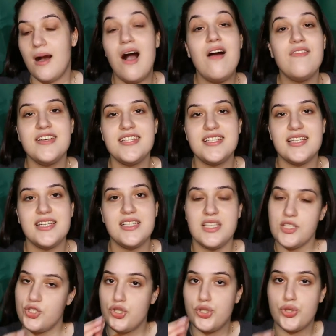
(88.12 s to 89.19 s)
Obviously
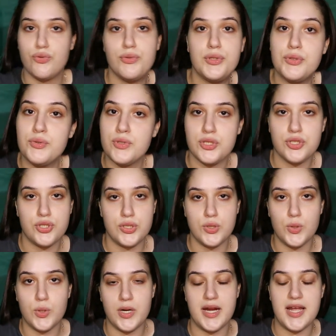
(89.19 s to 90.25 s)
it's a true
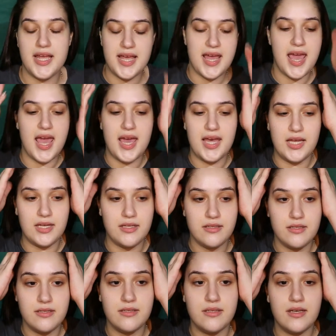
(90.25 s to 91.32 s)
story
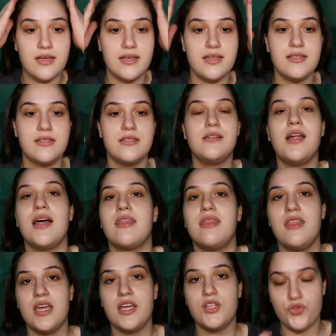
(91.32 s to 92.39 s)
and it's
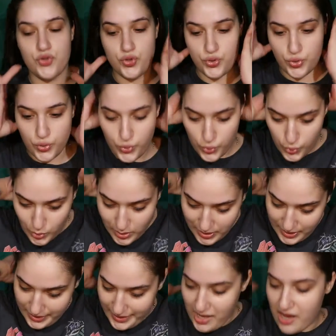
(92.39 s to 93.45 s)
nothing to
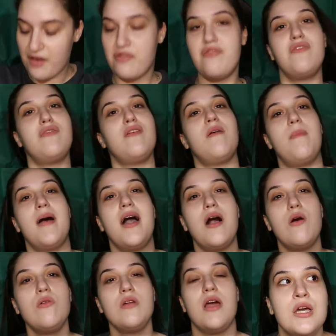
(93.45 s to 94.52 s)
laugh
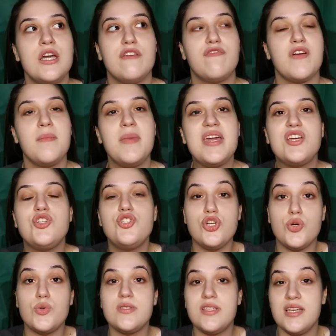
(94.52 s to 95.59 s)
about. If I make
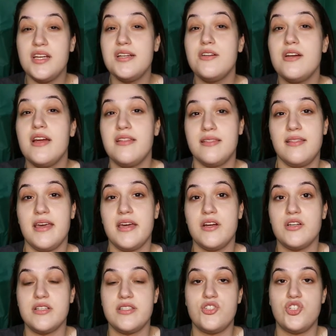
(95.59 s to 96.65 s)
jokes here and
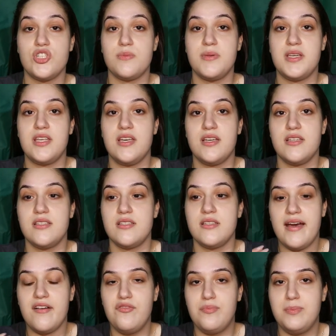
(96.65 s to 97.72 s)
there, it's just because I
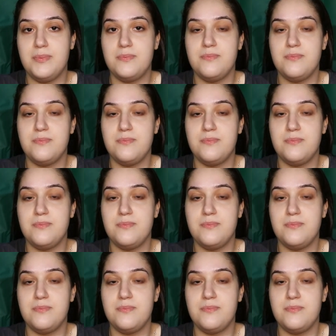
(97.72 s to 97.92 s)
have